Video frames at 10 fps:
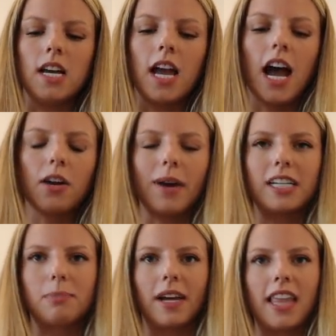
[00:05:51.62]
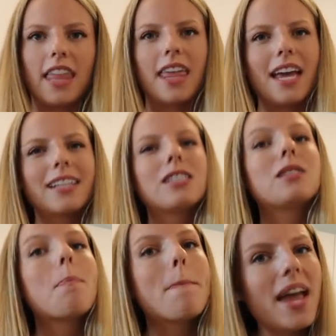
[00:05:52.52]
how do I explain that? They
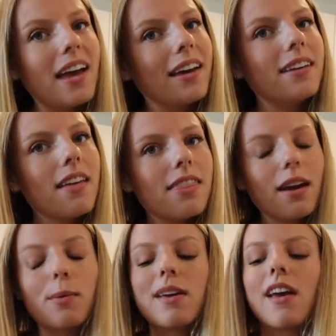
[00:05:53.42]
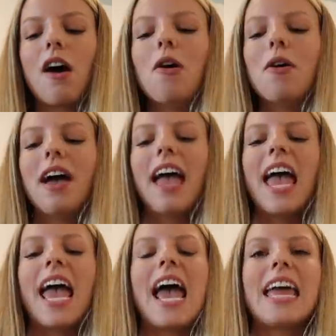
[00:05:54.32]
expand, there we go.
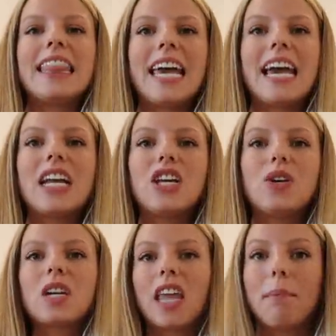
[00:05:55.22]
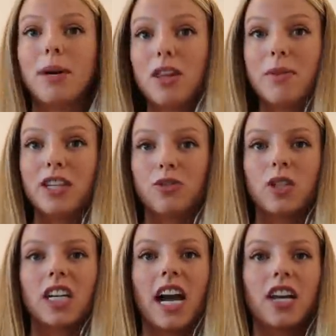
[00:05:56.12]
And then you can like put them in the
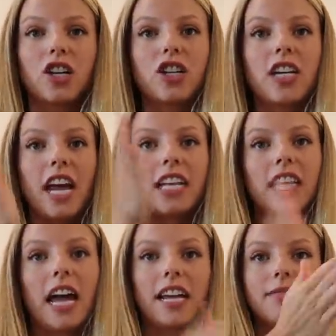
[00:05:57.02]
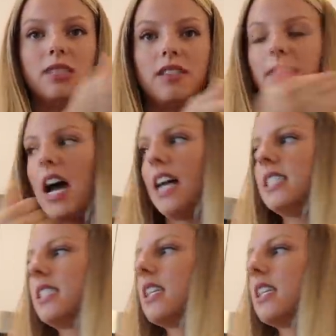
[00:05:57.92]
drawer to kind of create like divides.